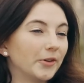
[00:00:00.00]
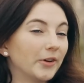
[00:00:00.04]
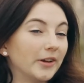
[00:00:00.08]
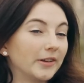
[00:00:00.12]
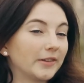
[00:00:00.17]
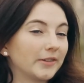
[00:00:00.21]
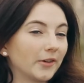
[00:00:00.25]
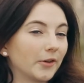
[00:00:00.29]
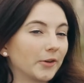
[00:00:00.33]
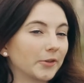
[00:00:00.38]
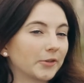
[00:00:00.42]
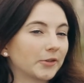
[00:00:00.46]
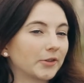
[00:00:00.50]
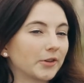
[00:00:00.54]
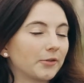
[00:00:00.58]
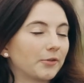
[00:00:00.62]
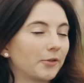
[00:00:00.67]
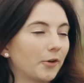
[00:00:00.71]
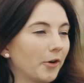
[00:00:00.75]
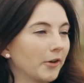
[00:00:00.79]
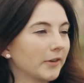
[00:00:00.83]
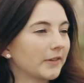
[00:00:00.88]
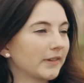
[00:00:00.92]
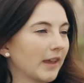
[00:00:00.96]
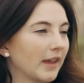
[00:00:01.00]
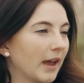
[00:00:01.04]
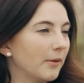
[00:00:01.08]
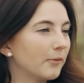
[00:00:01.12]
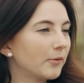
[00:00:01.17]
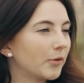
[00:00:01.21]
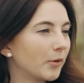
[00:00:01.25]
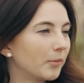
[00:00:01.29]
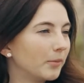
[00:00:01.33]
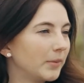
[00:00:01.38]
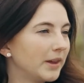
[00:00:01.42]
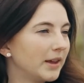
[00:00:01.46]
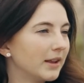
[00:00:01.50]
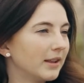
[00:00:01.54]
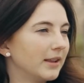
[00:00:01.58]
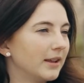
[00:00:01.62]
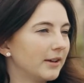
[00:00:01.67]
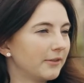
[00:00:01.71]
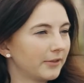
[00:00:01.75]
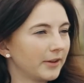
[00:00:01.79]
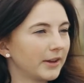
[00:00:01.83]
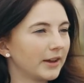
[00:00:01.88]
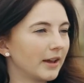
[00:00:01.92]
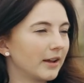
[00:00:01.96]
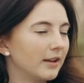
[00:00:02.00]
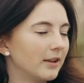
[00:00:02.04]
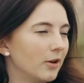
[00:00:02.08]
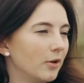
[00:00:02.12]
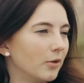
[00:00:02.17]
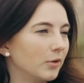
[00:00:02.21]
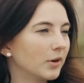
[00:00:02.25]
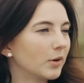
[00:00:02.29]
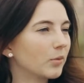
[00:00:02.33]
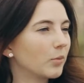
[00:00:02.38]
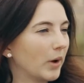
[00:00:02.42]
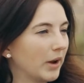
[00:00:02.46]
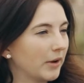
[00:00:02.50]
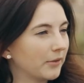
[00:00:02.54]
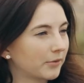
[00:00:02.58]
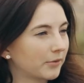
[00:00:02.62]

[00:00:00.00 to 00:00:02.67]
It's also the first time for me living alone away